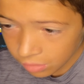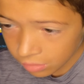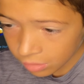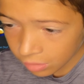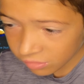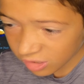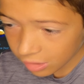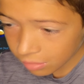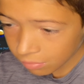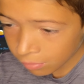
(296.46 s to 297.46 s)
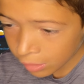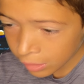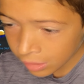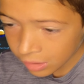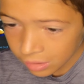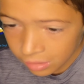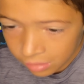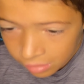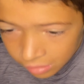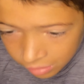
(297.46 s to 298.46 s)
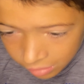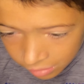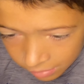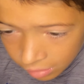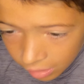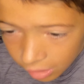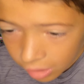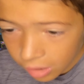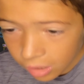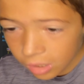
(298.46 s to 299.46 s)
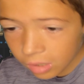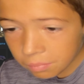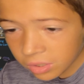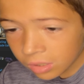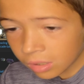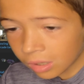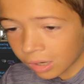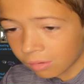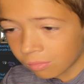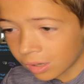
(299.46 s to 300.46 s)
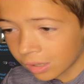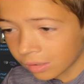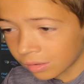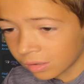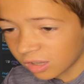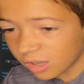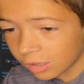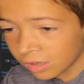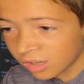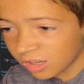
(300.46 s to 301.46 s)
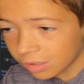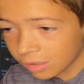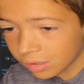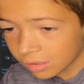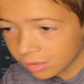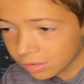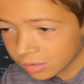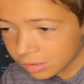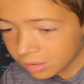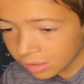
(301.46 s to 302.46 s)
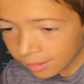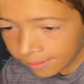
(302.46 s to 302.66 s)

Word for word: you know, like, why not? Um, I want this.